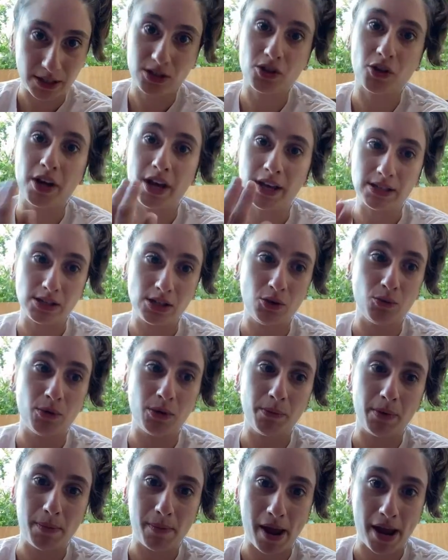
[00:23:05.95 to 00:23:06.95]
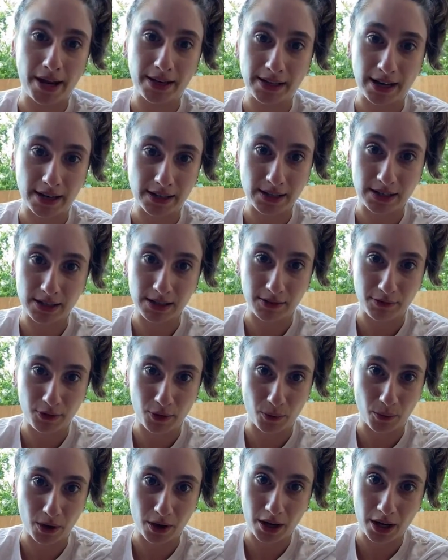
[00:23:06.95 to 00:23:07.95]
So yes, you will be paying taxes if
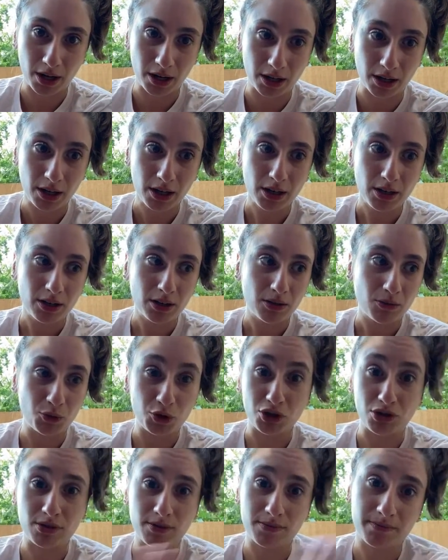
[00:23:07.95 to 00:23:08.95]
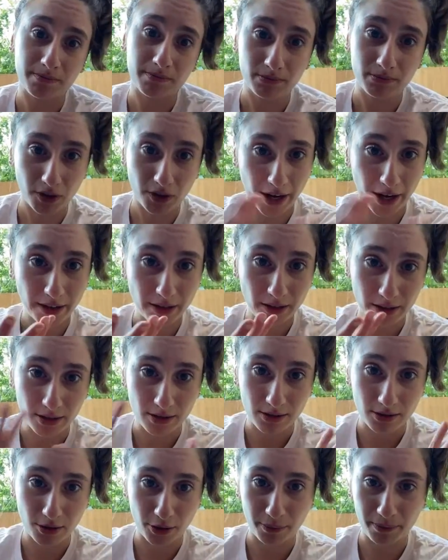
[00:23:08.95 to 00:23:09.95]
you work here, which is great
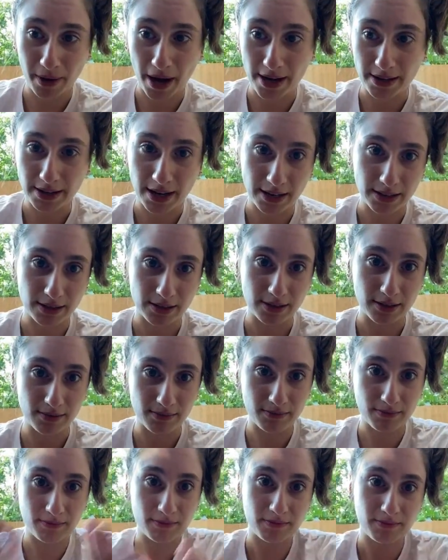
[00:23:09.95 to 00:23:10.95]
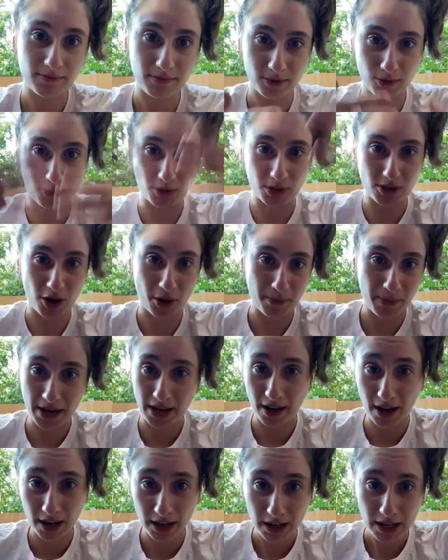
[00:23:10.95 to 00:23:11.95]
because you're paying taxes towards
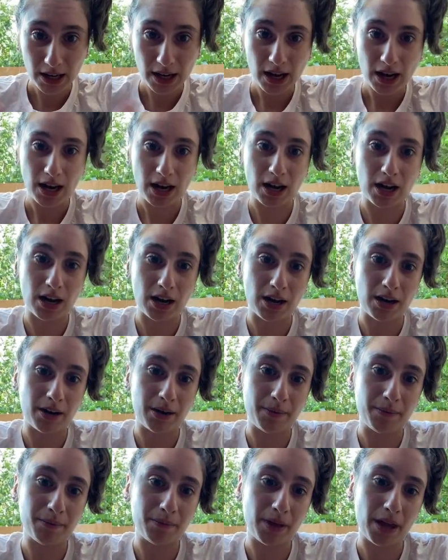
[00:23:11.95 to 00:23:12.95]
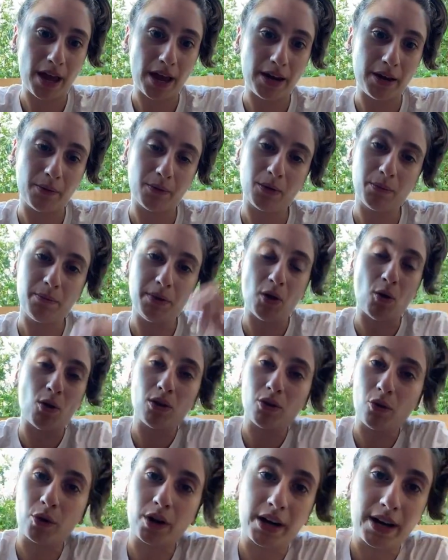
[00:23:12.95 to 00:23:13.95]
Armenia, and it will be all
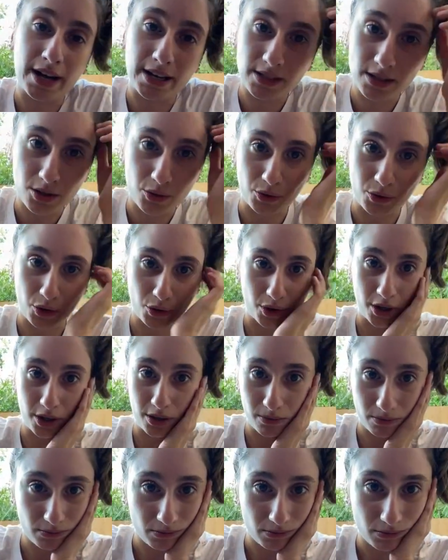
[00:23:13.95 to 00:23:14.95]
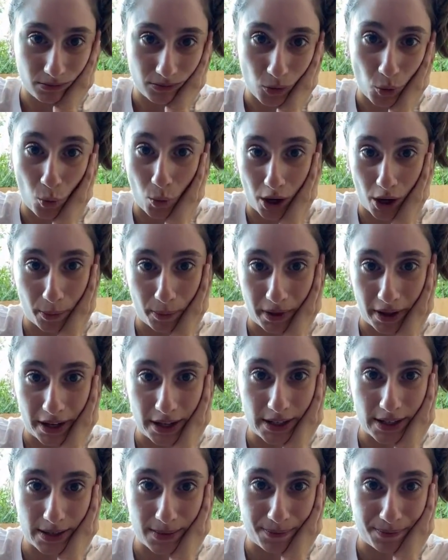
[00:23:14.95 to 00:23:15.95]
organized through your
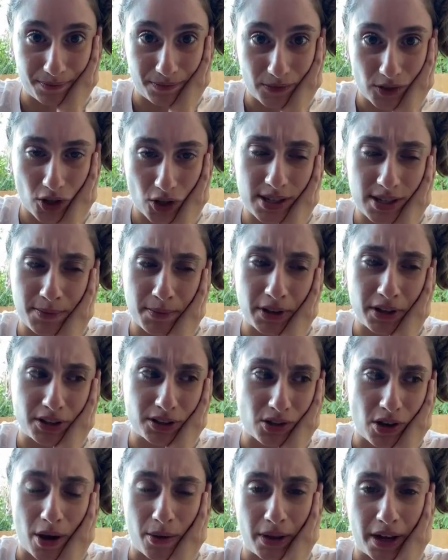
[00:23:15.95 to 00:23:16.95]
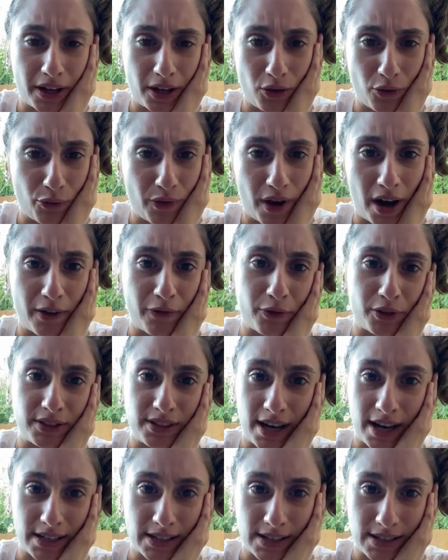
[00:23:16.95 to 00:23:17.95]
workplace. So it's similar to how like you file for
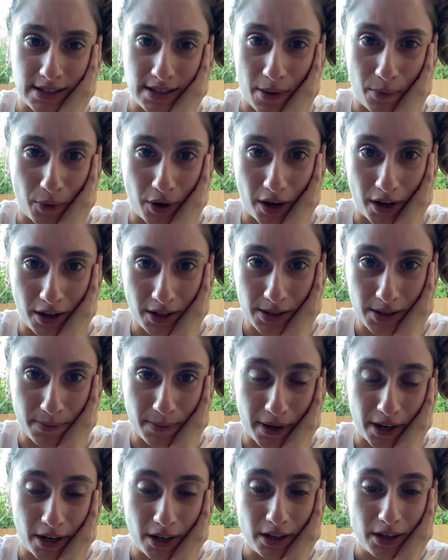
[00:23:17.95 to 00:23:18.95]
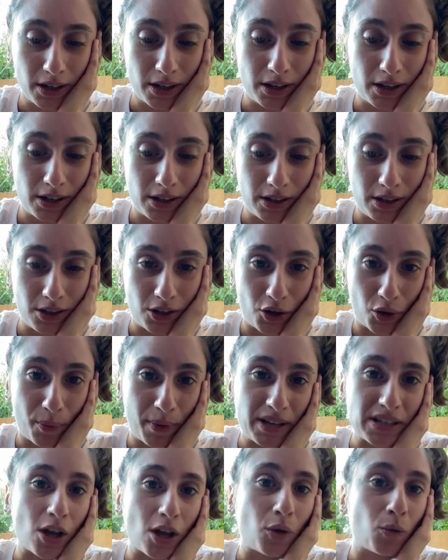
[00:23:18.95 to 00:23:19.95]
taxes somewhere else, but you know,
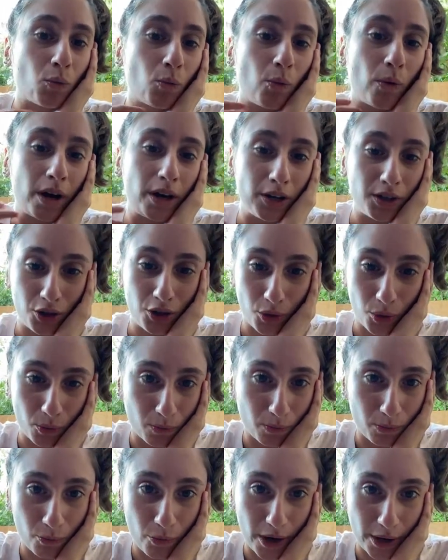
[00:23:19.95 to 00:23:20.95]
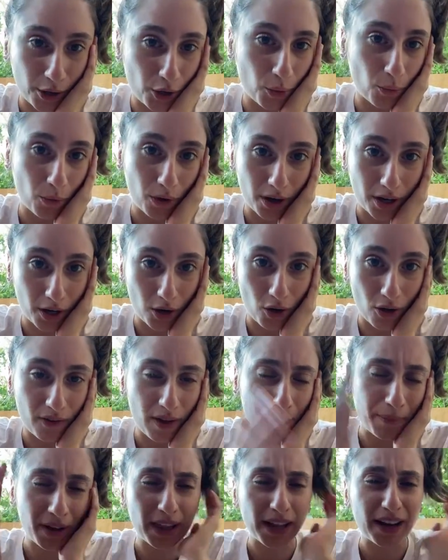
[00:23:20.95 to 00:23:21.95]
based on where you work and all that.
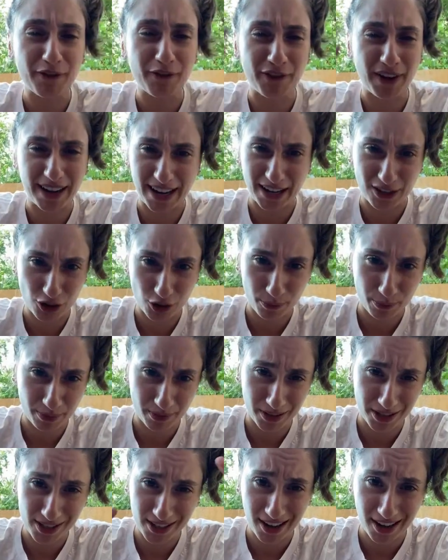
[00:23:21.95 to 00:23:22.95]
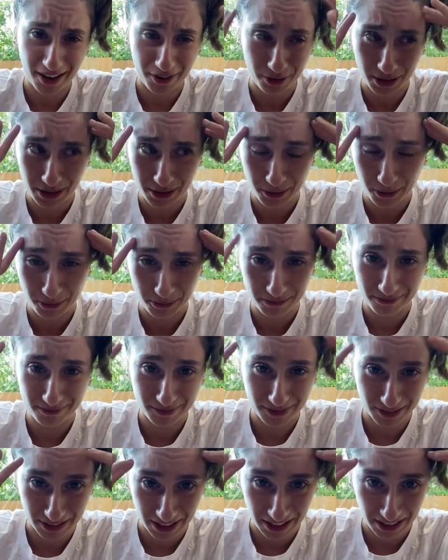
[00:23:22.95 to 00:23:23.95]
I'm not like a financial person. I really don't
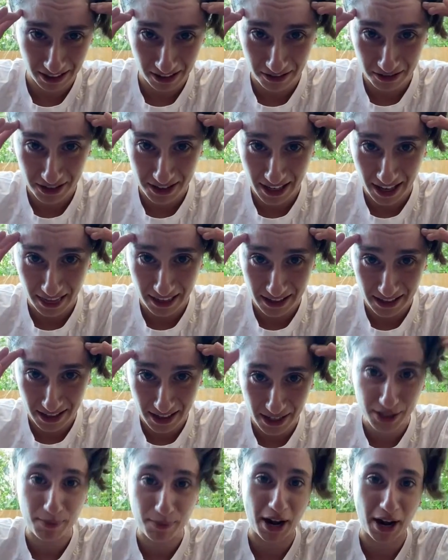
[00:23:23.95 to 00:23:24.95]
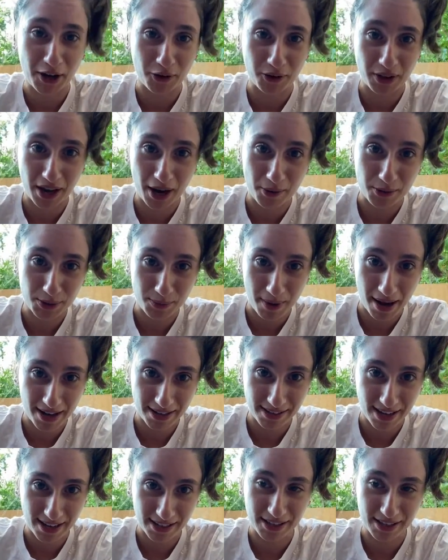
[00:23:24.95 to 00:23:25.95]
really understand these things, but I know that I was paying
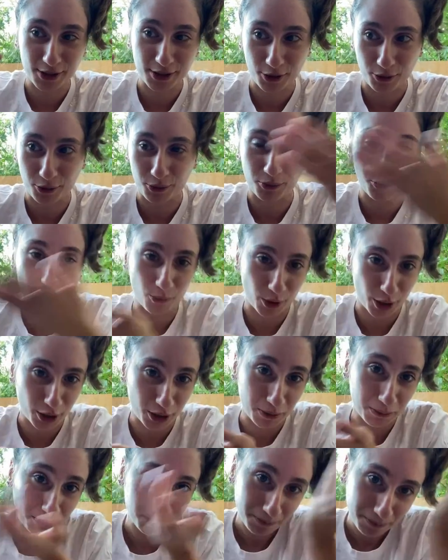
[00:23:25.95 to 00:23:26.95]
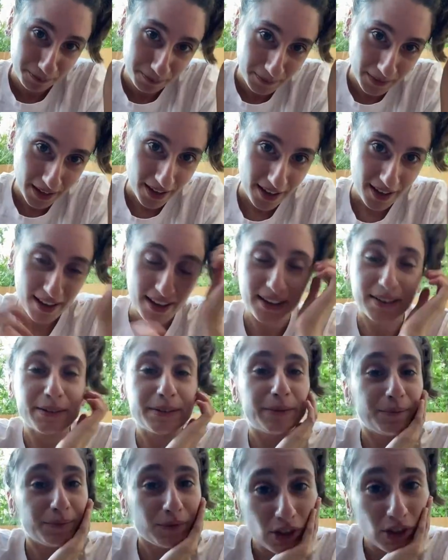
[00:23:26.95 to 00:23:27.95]
taxes through work.
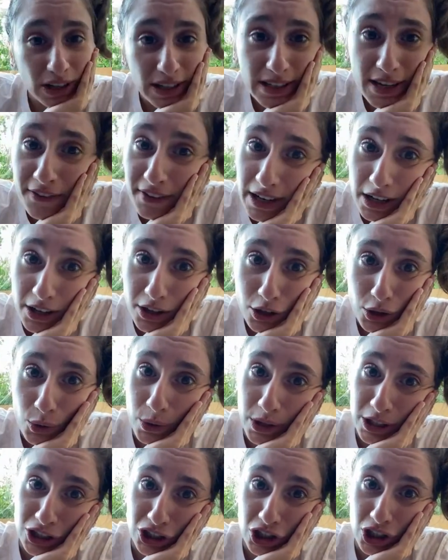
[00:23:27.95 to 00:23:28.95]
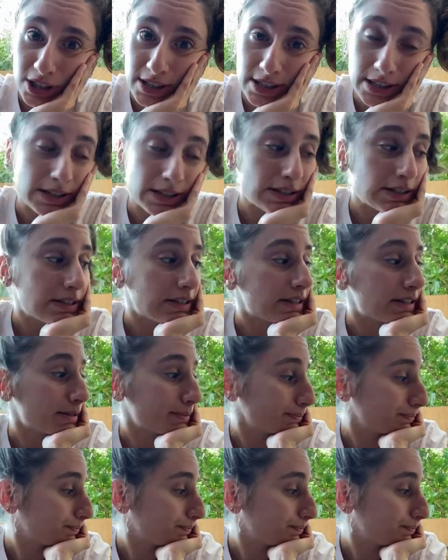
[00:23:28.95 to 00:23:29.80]
Do you guys have any other questions?